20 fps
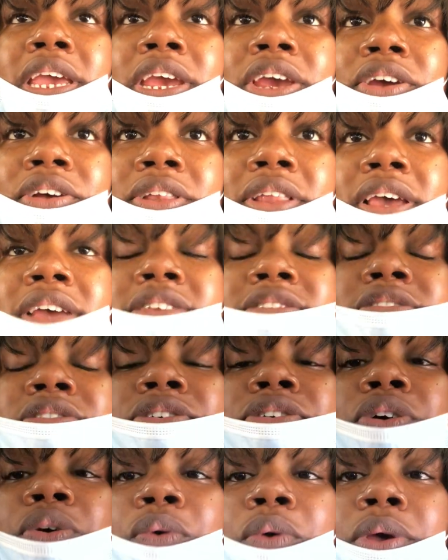airlines are
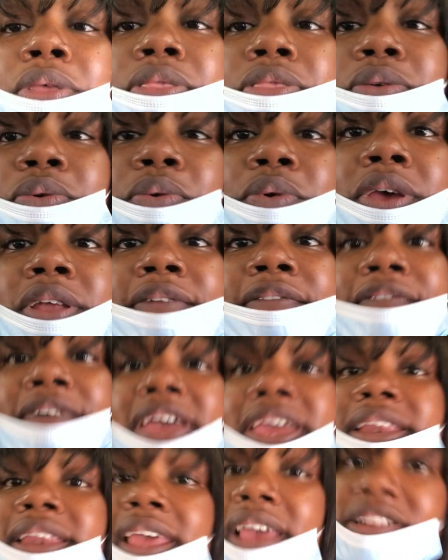going through it
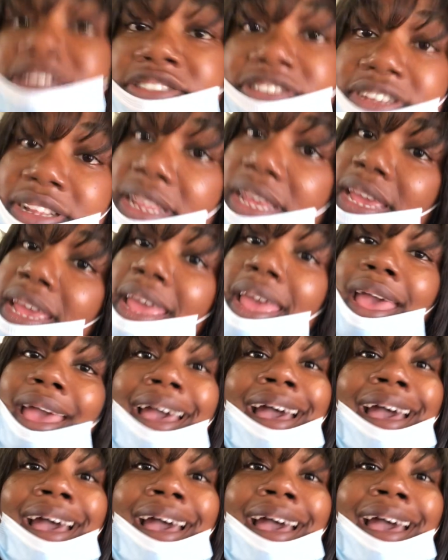financially